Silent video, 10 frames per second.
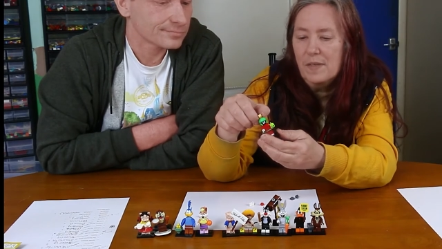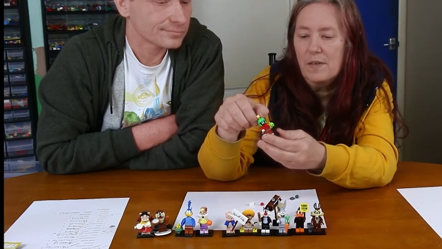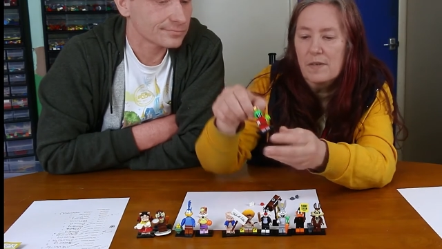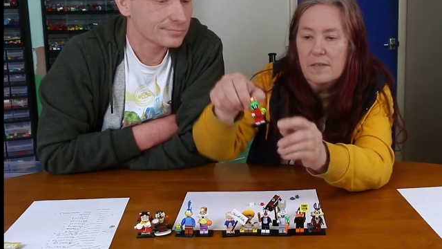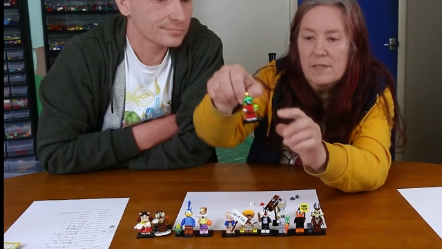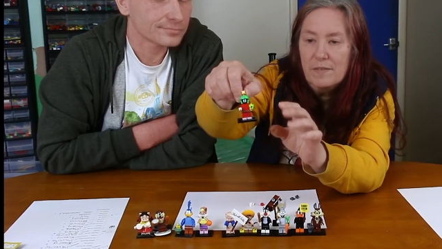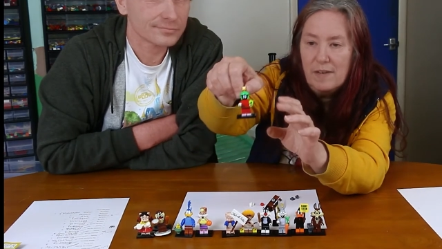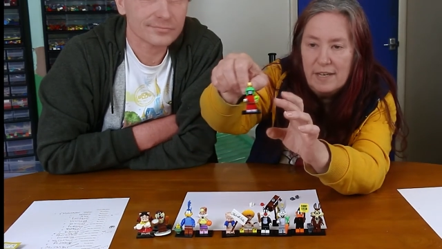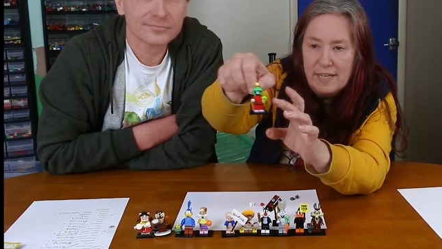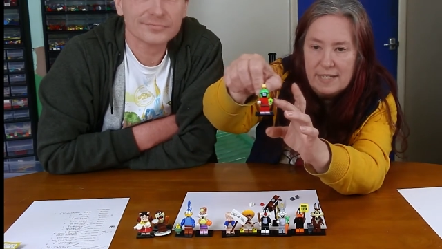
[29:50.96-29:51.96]
Speaker 1: got sort
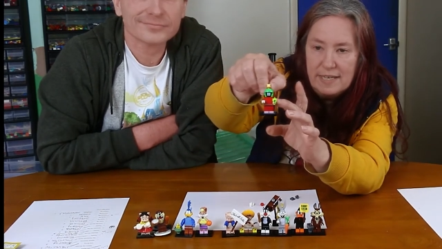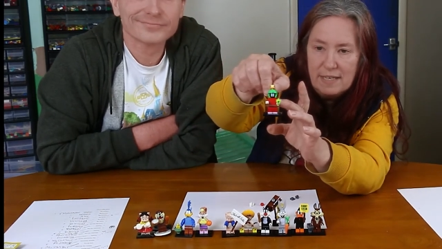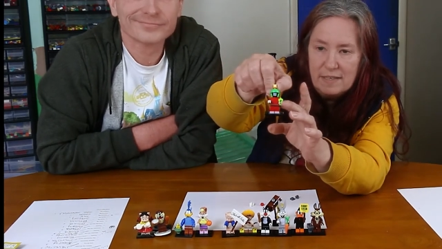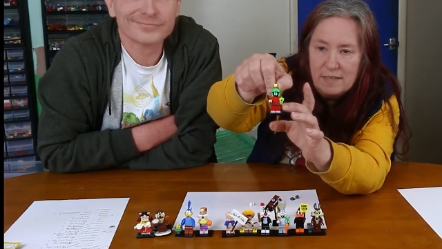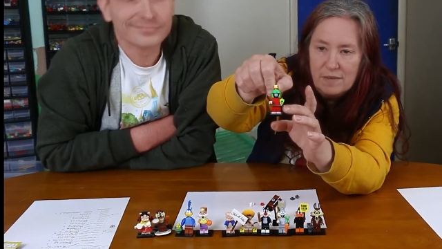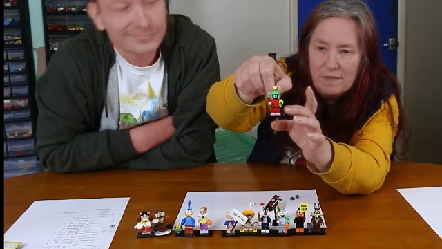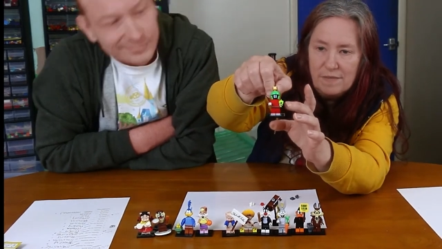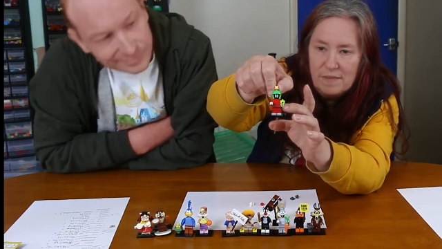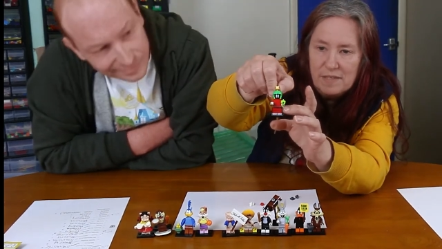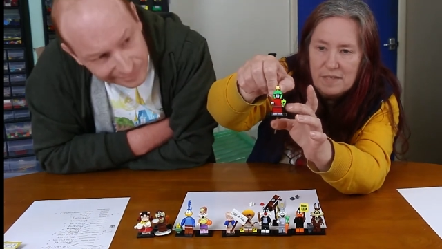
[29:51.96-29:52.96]
of like his little sort of
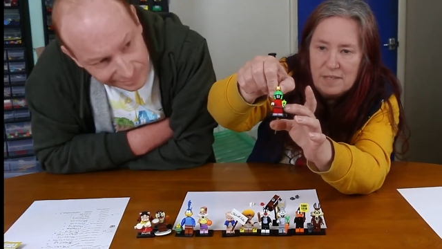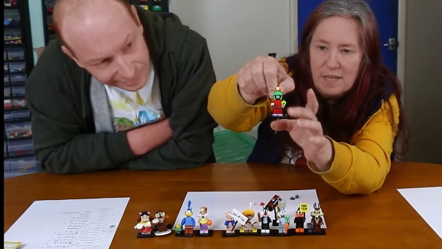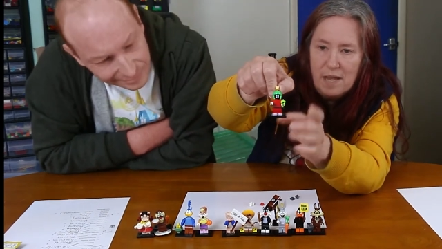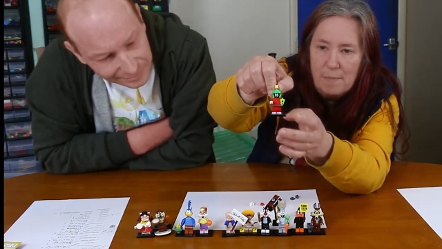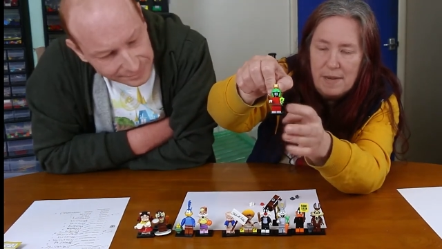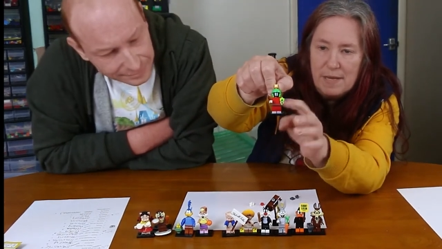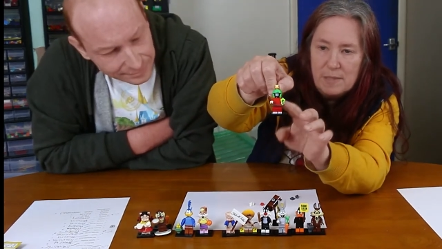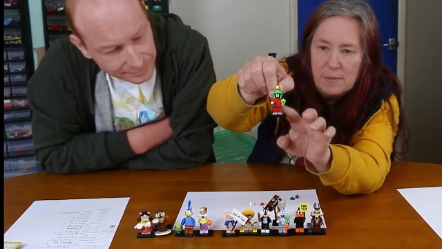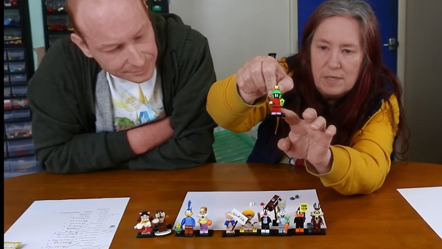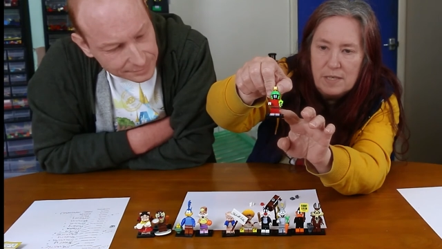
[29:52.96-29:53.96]
skirt
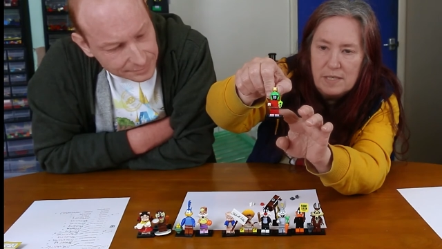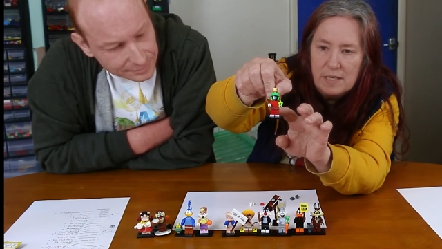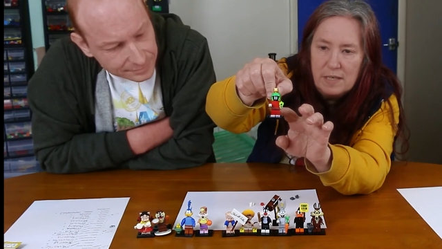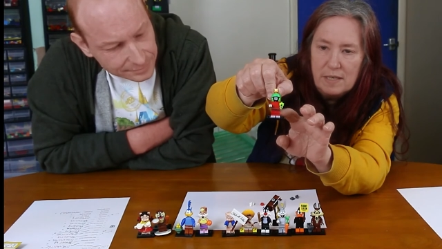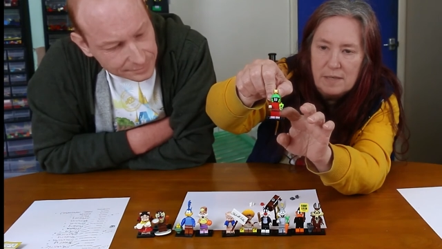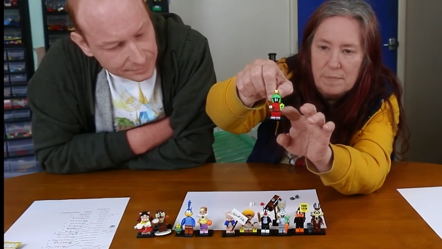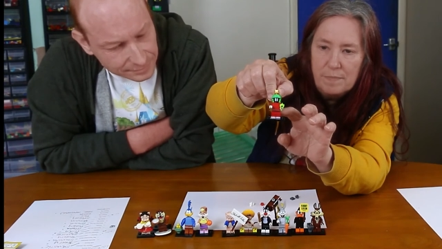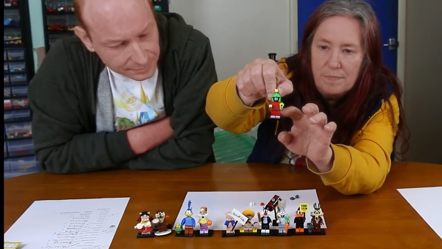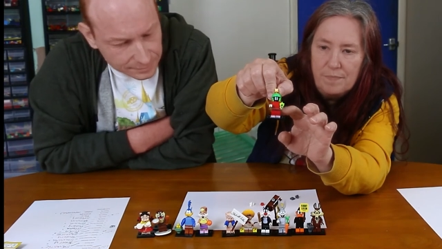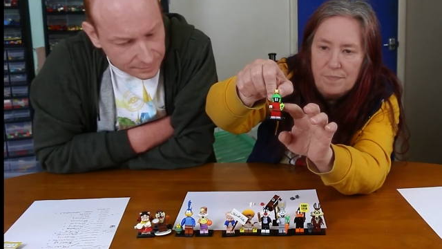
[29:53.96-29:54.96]
piece, which is um,
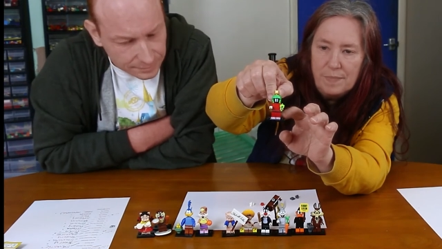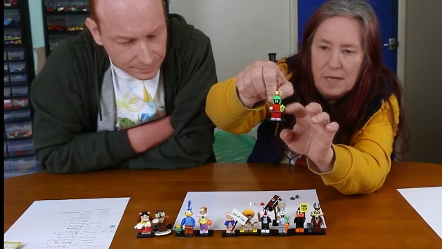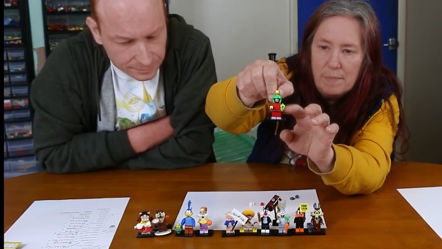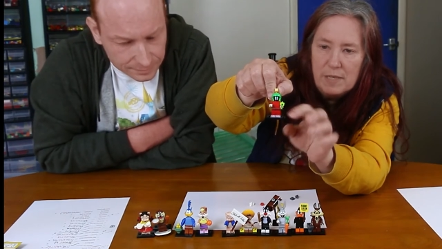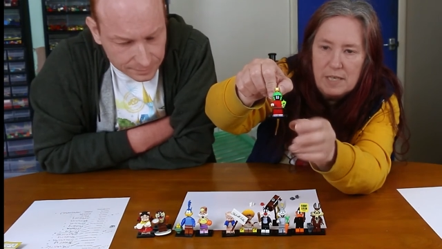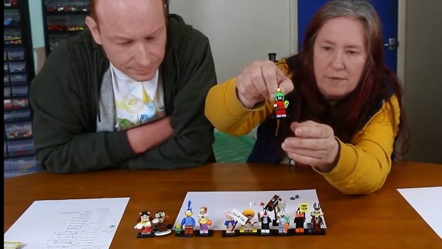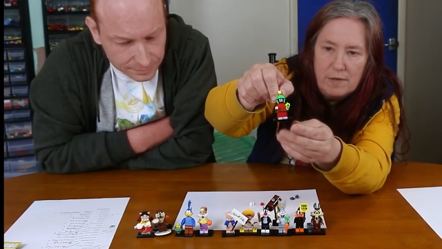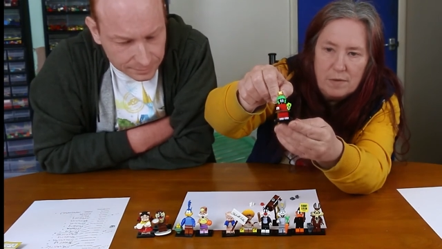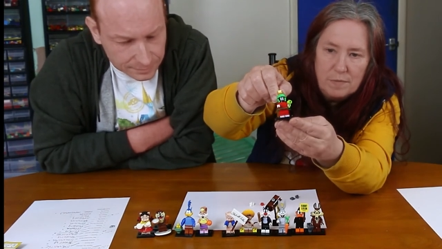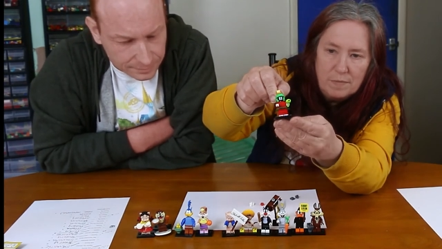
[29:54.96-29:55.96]
a
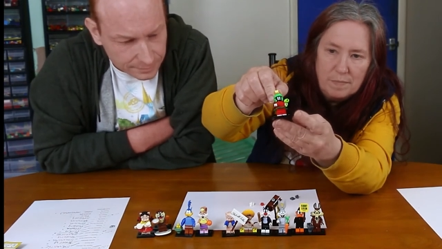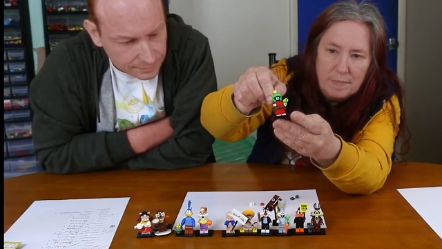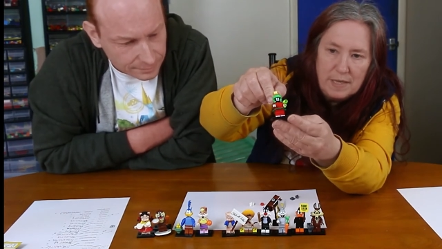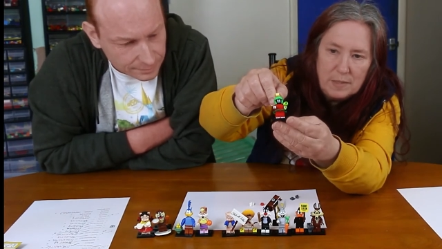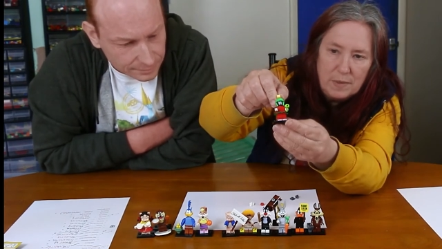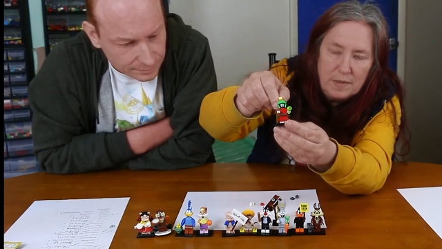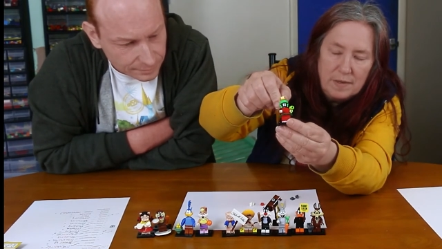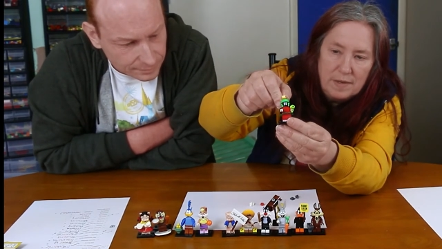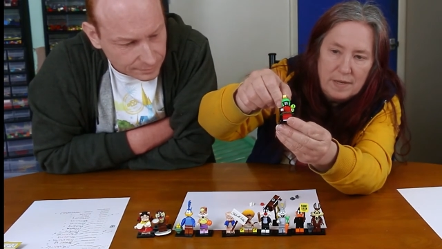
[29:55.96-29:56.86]
material based one.